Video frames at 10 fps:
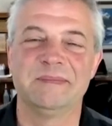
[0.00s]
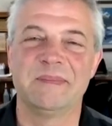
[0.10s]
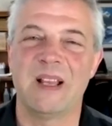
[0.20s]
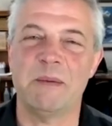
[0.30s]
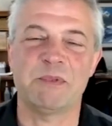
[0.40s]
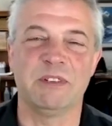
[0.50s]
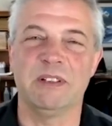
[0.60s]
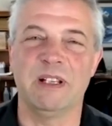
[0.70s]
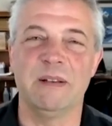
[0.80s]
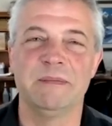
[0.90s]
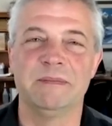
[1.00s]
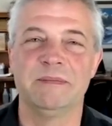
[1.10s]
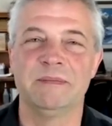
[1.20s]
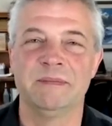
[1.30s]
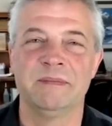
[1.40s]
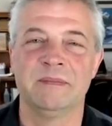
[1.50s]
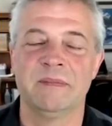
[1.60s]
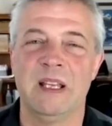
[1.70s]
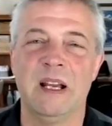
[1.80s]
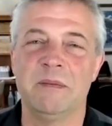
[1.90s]
Absolutely.
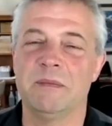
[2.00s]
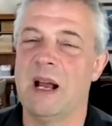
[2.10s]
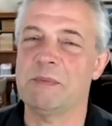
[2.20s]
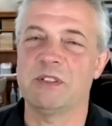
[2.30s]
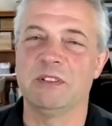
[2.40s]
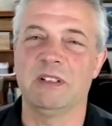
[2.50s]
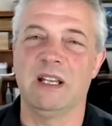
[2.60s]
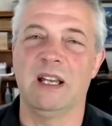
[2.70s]
Yeah, absolutely.